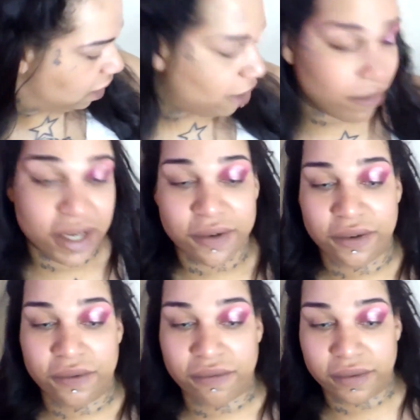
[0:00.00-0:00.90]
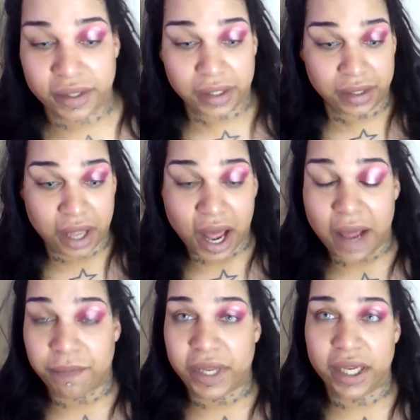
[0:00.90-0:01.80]
I'm going to use the
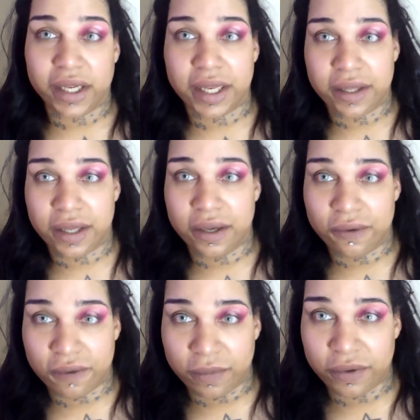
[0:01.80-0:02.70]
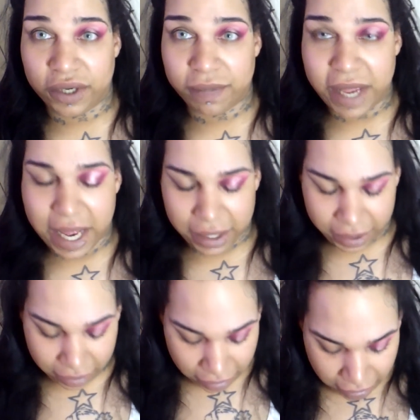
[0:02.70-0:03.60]
hot pink in the Huda Beauty
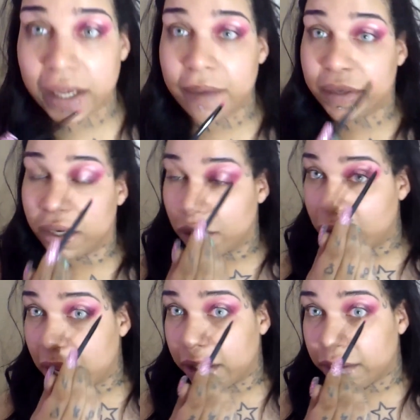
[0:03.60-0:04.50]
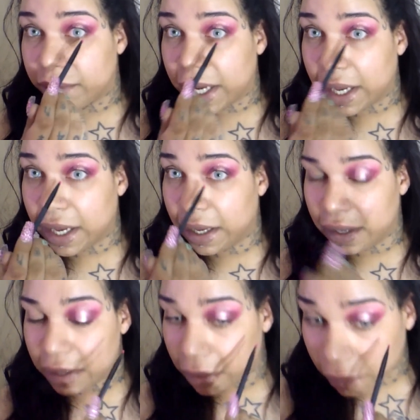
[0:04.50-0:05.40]
palette. I'm going to go under my
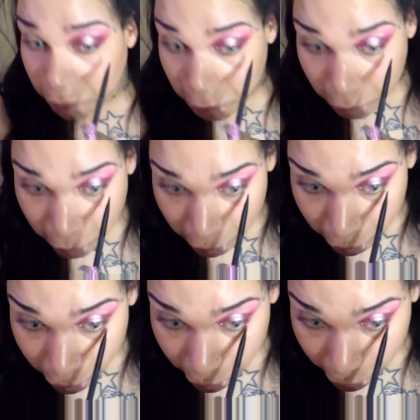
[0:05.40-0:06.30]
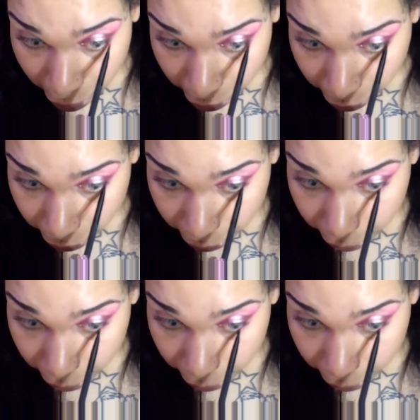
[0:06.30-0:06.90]
eye.